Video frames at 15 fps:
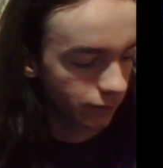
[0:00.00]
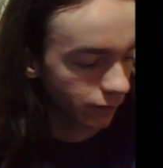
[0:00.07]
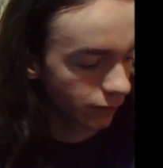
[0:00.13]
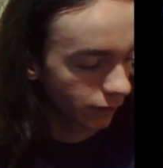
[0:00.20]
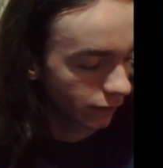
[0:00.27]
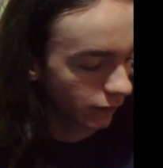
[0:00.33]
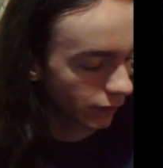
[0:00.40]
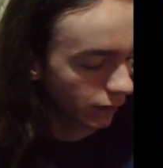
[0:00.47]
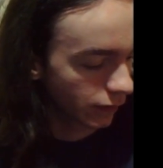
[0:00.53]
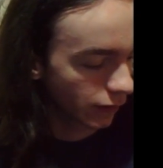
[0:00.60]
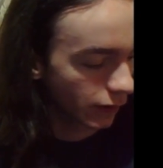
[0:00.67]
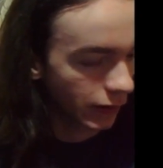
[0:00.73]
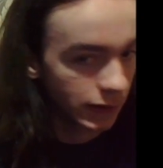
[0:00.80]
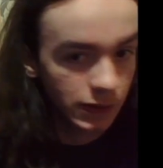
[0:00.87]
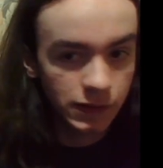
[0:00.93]
I need to
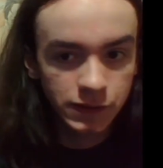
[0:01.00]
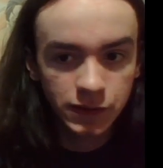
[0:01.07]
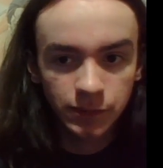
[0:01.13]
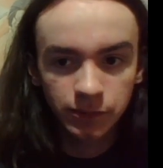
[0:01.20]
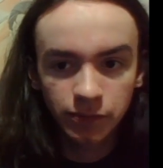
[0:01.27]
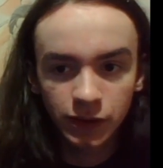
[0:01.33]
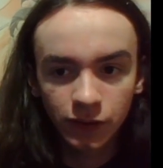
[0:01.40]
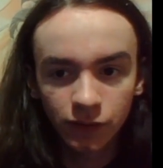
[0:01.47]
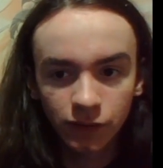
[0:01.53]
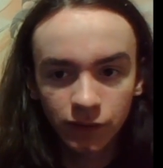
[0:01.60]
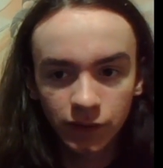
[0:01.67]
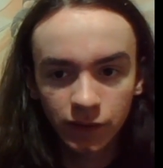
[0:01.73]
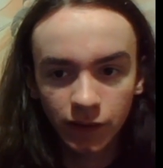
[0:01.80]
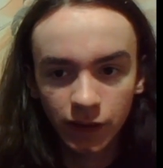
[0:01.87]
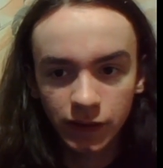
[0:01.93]

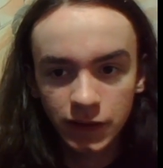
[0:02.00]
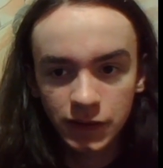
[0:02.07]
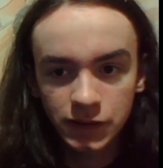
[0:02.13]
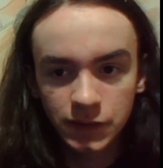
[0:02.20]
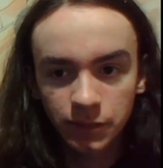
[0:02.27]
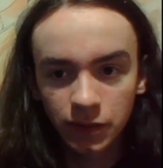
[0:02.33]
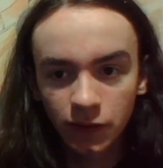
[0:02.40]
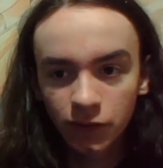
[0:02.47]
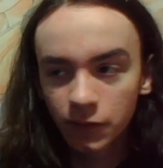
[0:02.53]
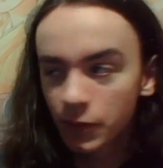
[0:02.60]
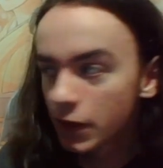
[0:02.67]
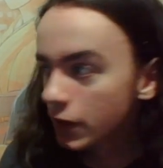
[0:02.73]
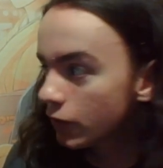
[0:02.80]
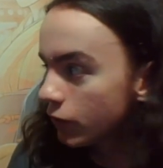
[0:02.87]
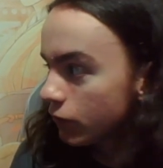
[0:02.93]
build my own
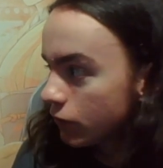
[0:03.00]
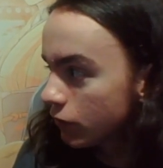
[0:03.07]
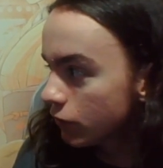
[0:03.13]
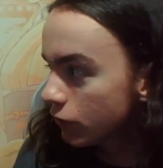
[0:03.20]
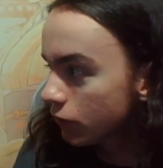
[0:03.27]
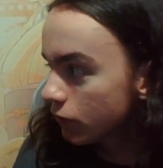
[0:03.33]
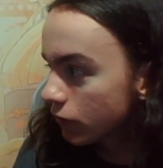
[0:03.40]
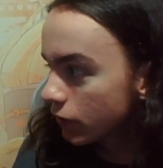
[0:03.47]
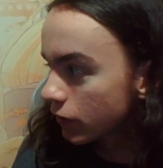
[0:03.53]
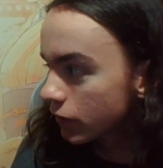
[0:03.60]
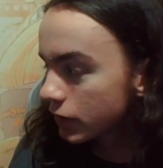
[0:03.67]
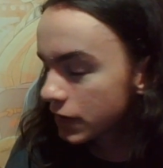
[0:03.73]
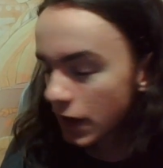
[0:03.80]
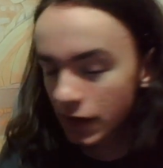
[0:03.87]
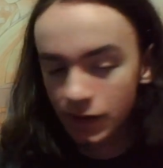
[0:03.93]
nuke, Ted
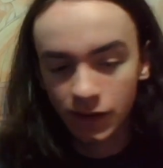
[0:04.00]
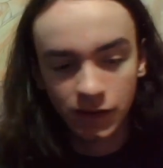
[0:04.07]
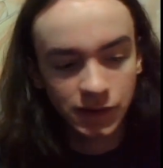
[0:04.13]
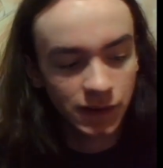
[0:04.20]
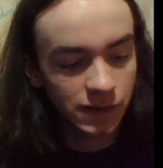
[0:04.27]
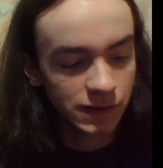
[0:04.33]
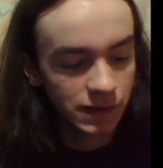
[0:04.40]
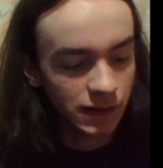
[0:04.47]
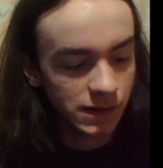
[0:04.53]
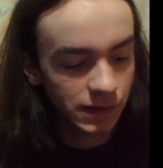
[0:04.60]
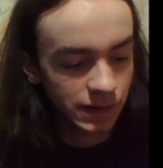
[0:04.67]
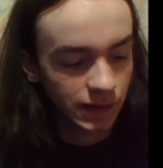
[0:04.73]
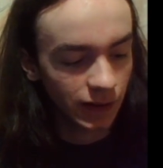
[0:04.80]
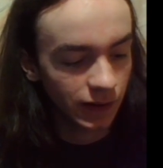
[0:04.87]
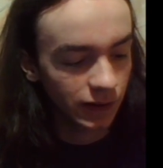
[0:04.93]
Kaczynski style.
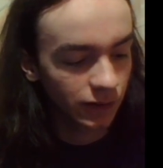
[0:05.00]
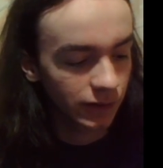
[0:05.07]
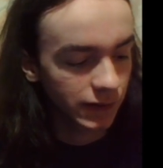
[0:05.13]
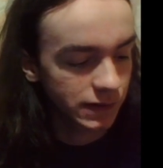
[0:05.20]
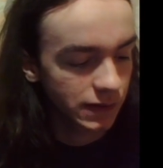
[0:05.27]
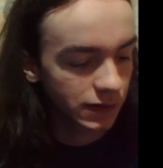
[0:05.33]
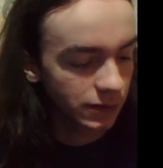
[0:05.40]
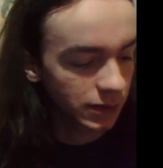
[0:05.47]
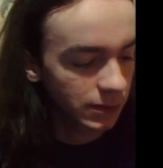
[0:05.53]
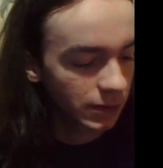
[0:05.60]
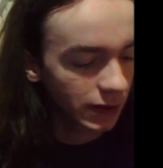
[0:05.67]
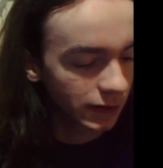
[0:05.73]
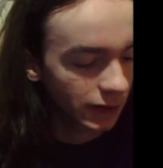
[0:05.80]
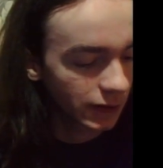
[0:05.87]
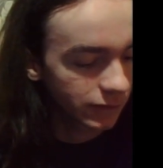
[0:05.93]
That's gonna be my life
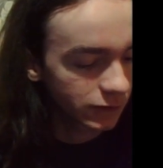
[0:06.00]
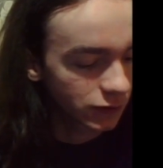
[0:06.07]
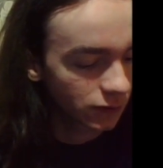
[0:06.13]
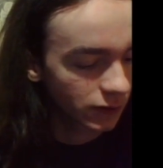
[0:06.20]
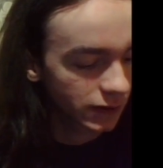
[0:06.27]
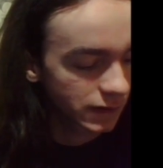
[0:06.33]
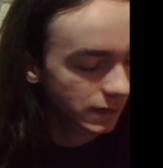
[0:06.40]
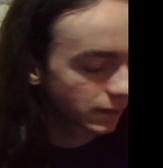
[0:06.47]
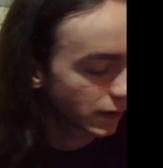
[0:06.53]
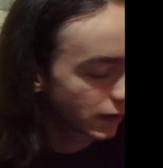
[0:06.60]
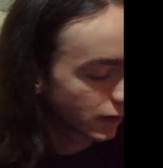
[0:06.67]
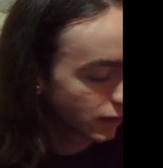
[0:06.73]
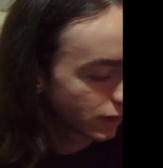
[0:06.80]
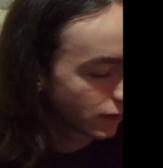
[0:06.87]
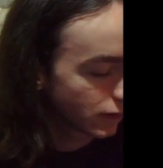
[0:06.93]
choice, man.
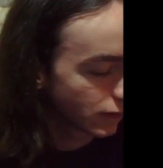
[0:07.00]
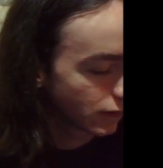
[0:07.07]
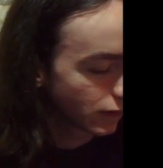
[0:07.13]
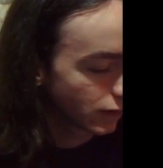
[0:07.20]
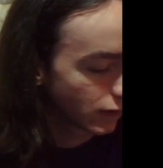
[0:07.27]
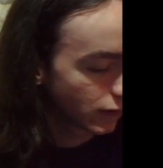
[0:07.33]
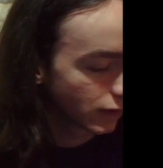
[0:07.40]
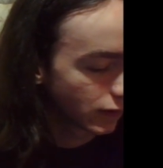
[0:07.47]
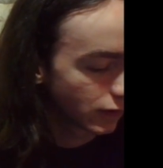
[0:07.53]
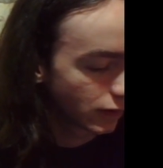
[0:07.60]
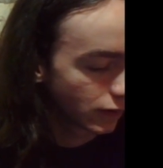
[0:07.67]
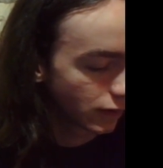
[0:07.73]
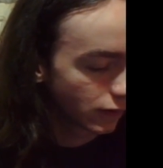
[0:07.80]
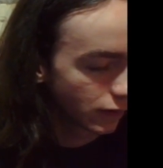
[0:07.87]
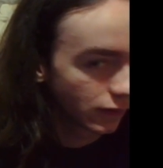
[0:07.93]

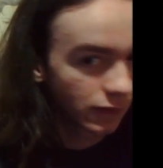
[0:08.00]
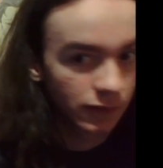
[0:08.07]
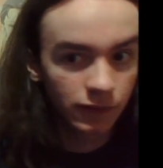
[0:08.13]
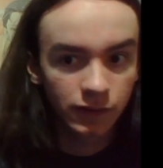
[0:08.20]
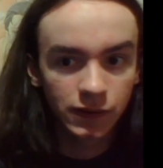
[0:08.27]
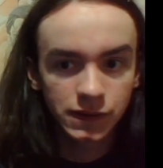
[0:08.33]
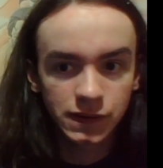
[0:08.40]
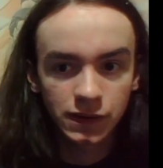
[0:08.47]
That's gonna be